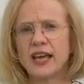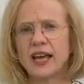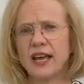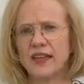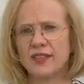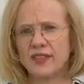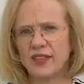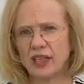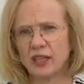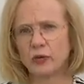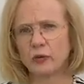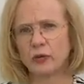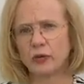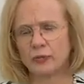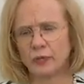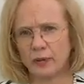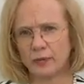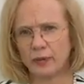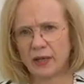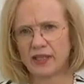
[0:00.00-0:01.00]
and then it would
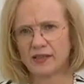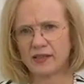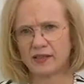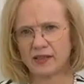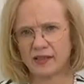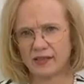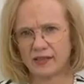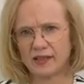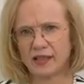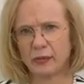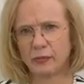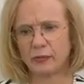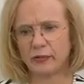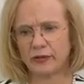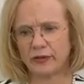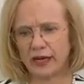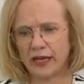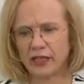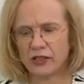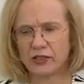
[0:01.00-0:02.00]
be best to
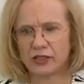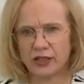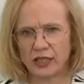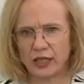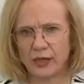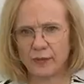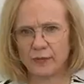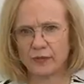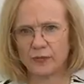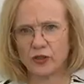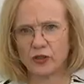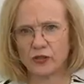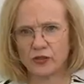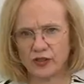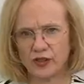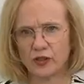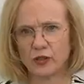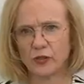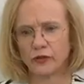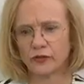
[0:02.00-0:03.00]
separate
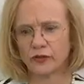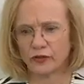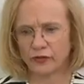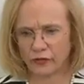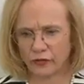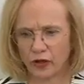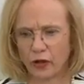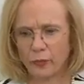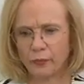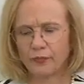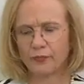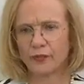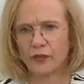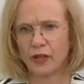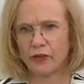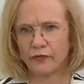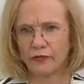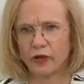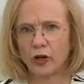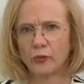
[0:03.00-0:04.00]
yourselves from
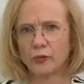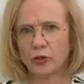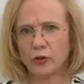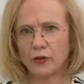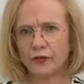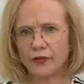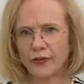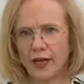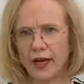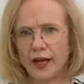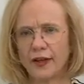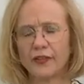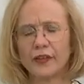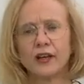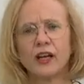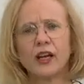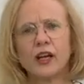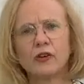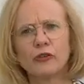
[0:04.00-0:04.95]
your father.